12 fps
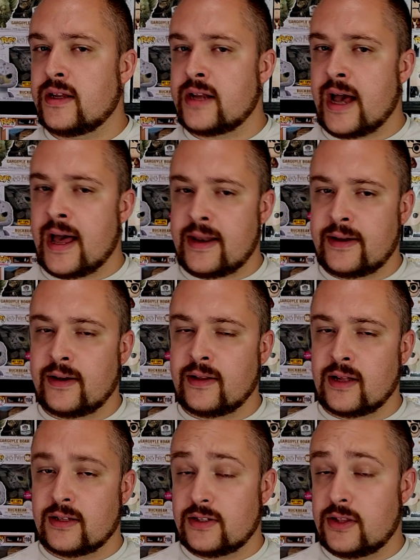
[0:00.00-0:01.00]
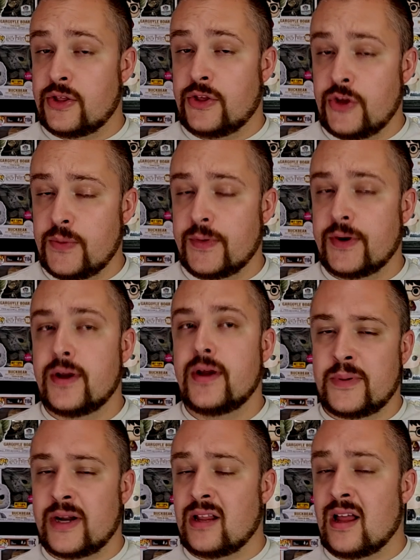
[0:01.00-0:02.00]
and added a lot to the humor,
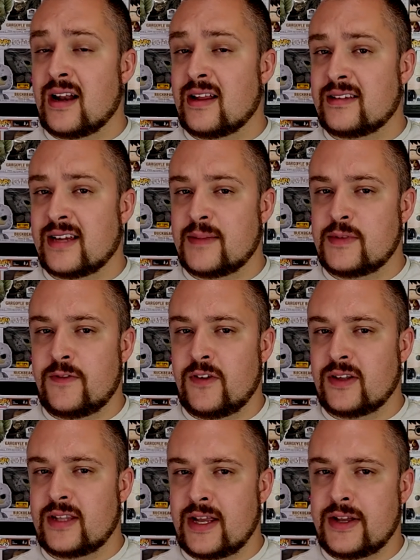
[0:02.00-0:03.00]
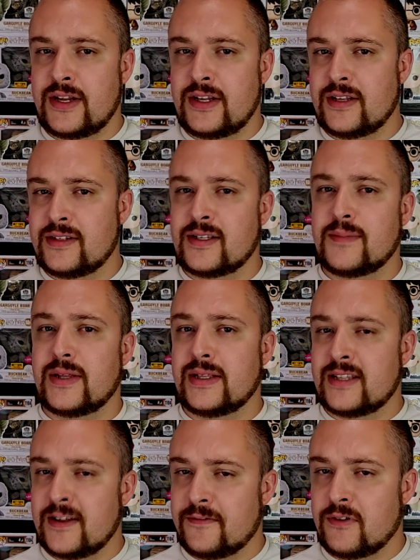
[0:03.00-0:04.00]
but a lot of the times you feel like they could have done
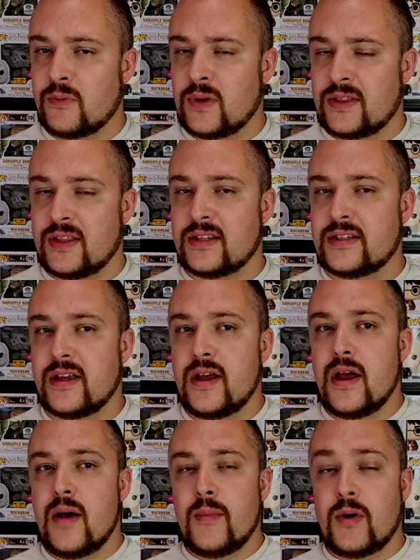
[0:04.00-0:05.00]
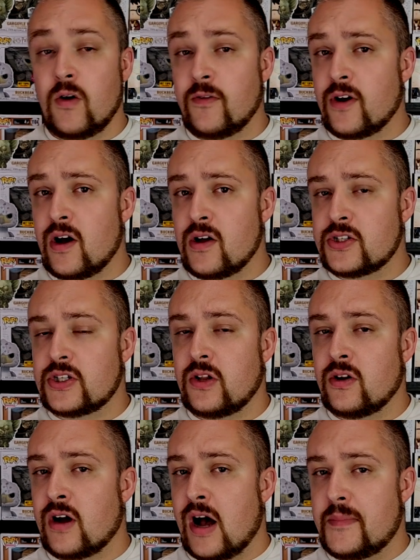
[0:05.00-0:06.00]
something different with it. But overall,
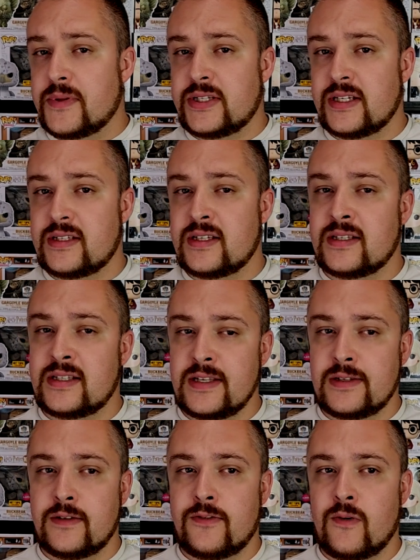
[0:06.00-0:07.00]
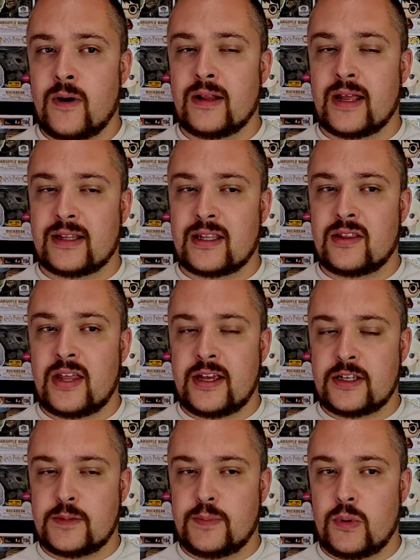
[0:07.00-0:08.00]
Solar Opposites Season 4, I like that they
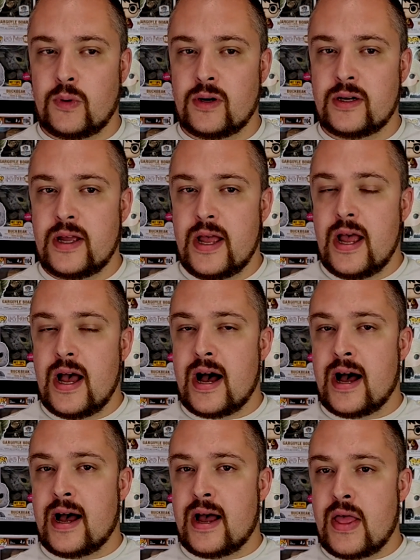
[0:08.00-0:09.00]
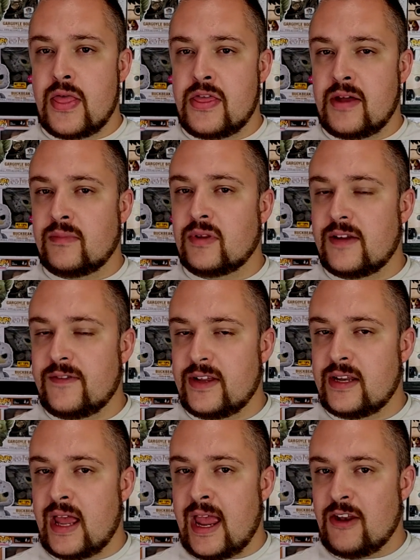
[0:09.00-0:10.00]
explored them
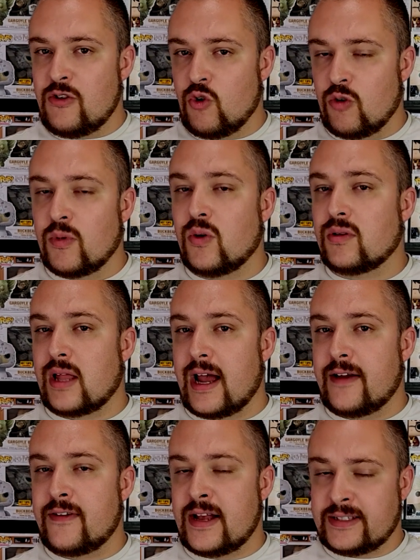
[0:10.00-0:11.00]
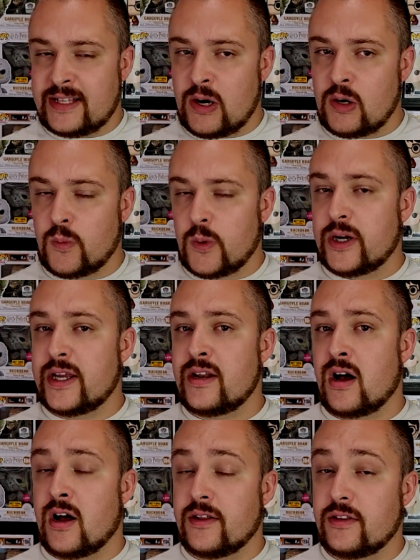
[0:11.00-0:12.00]
living a normal life as they are working
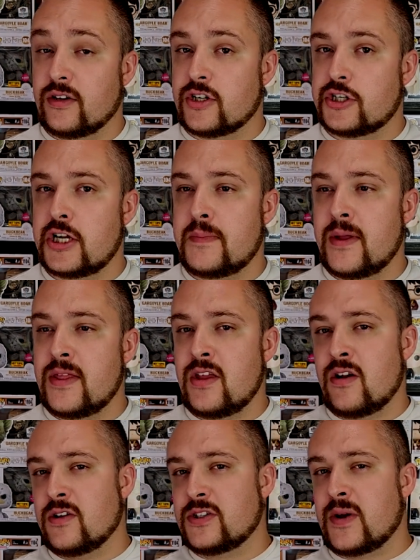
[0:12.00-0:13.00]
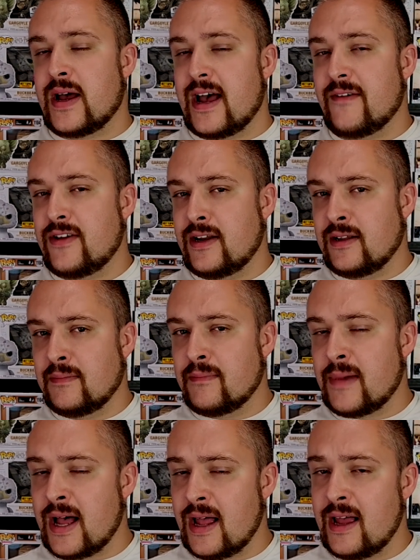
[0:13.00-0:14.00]
on their ship, and then also having a
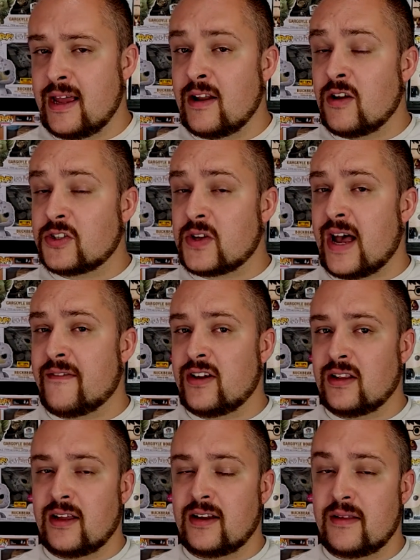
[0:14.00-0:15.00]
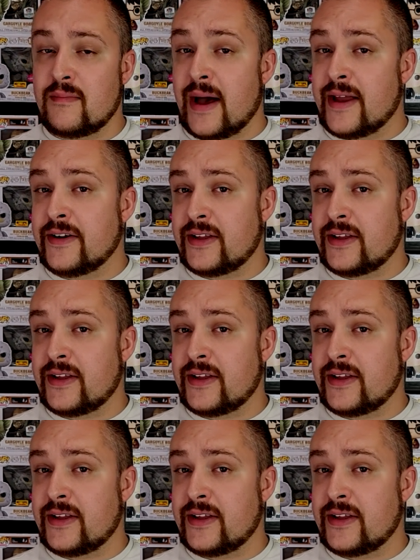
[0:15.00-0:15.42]
lot of the minor